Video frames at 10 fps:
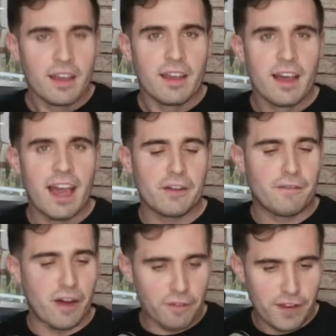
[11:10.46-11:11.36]
Hey,
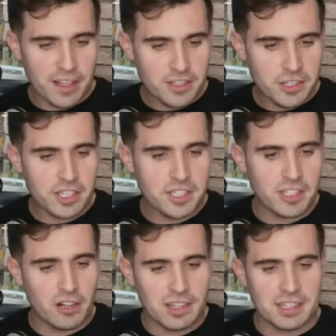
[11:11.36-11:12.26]
NFL fans, you could
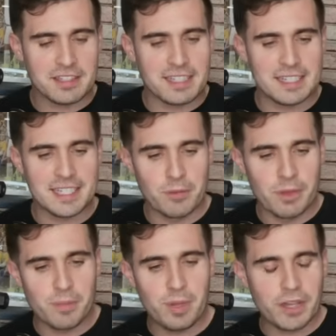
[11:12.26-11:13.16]
start the season with
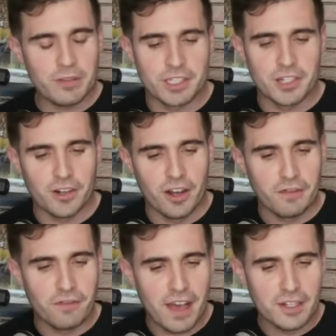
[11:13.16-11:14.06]
a big return on
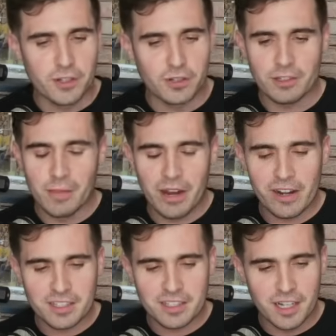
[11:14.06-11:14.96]
FanDuel,
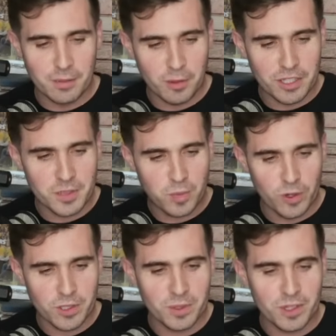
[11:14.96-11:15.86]
America's number one
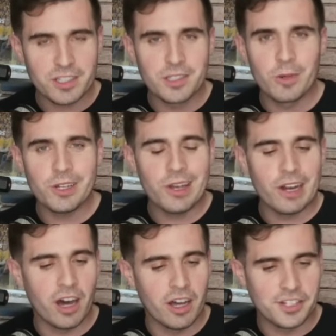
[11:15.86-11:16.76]
sportsbook. So when you get a
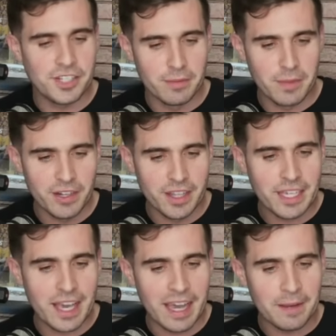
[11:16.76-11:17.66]
hunch in the middle of the
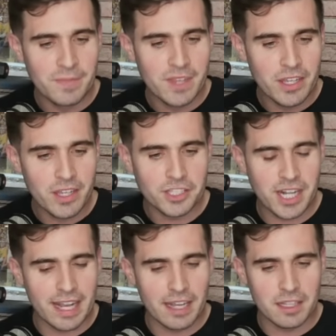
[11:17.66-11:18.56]
game, you could
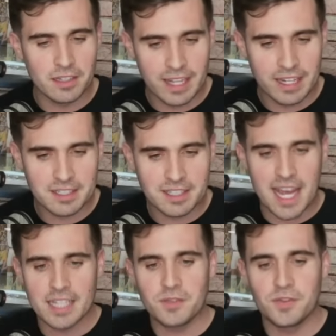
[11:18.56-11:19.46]
check out the latest
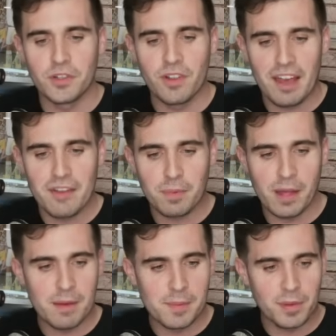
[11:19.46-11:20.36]
stats, view live
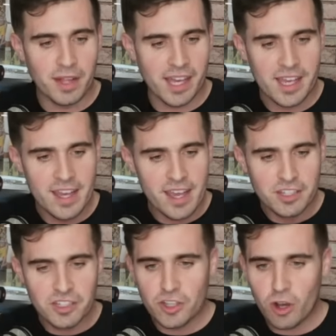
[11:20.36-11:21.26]
play-by-play,
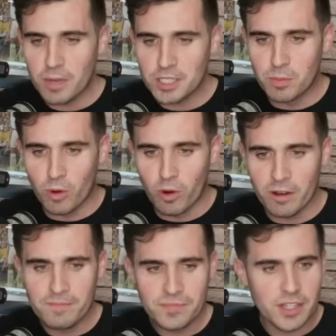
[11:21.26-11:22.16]
so much
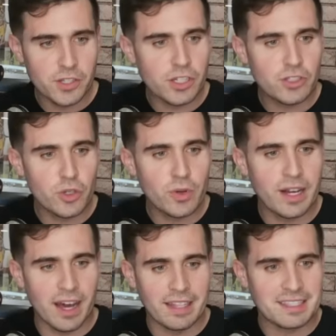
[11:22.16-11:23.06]
more, and you could do it
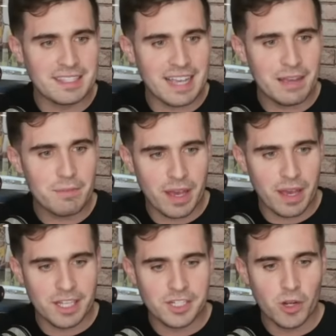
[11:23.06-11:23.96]
on the same
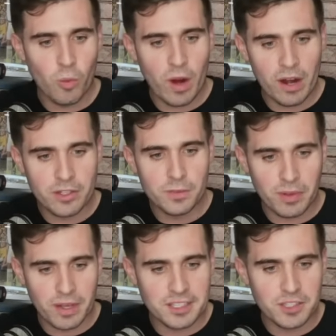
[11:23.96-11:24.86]
page where you
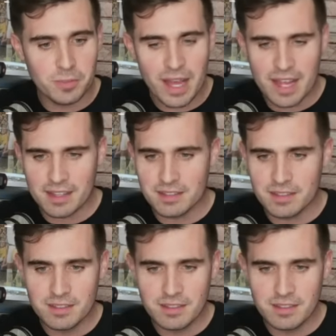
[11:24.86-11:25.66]
place your bets.